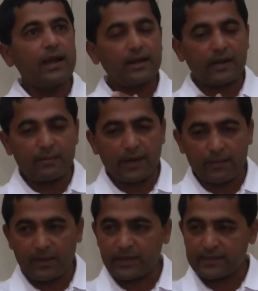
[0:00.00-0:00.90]
And
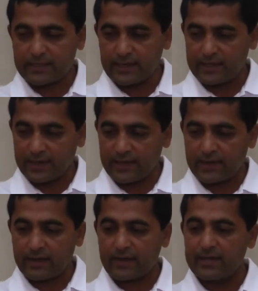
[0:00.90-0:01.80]
Ramana Maharshi,
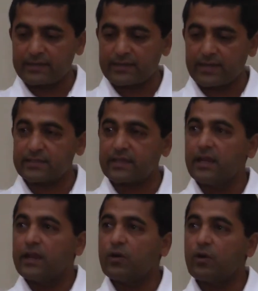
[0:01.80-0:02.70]
that he says,
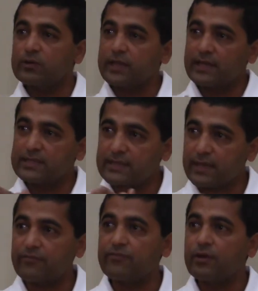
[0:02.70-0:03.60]
know
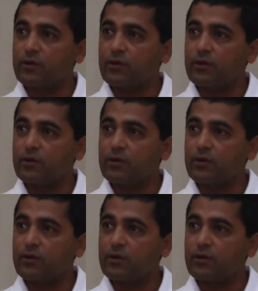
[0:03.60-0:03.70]
thyself.